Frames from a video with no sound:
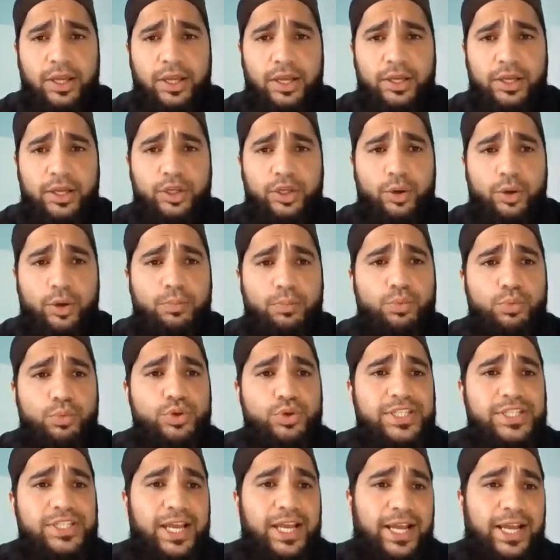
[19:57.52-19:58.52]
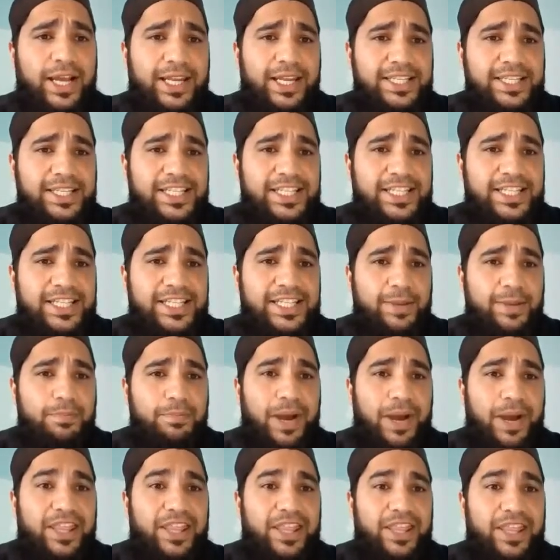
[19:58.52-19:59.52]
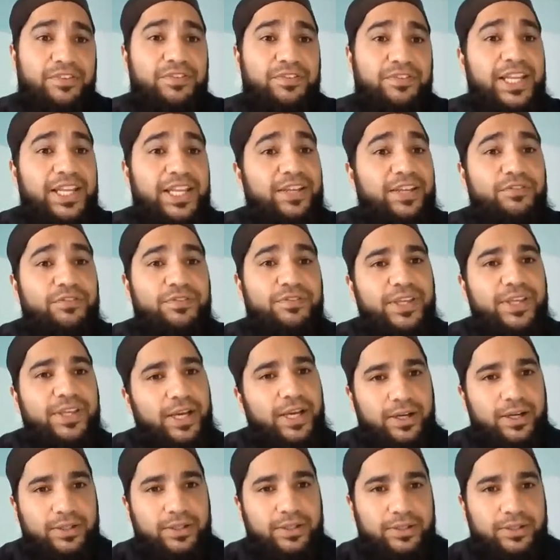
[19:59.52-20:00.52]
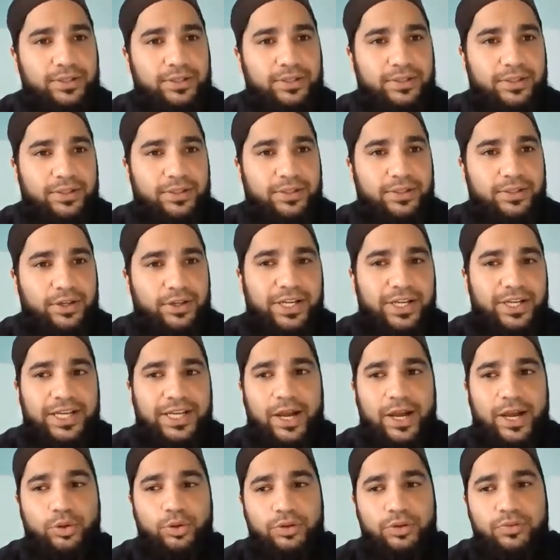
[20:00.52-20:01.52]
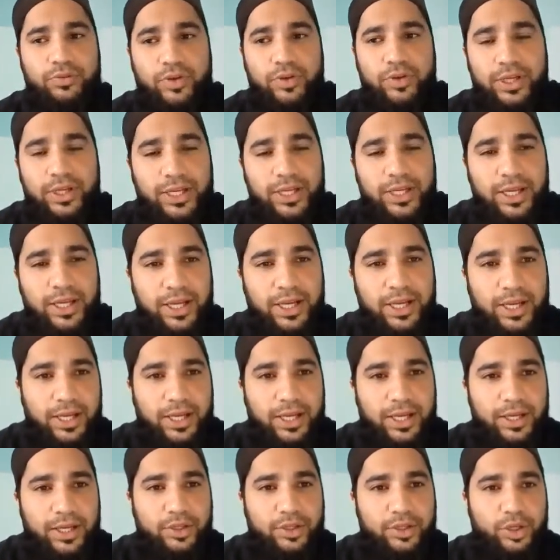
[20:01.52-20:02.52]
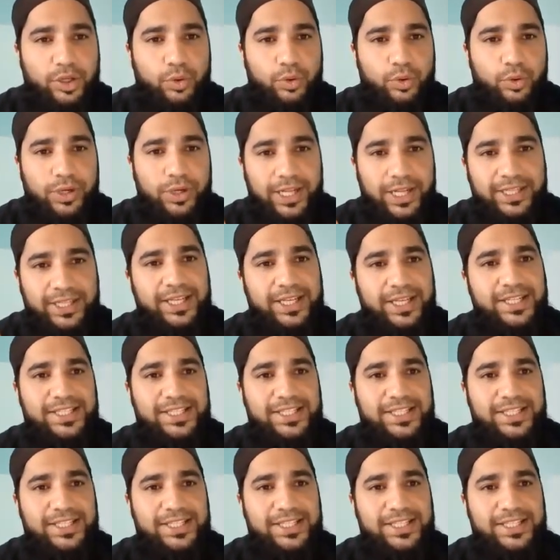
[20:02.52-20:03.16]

you know, Musa alayhi salam's mother feeling fear on account of, you know, letting her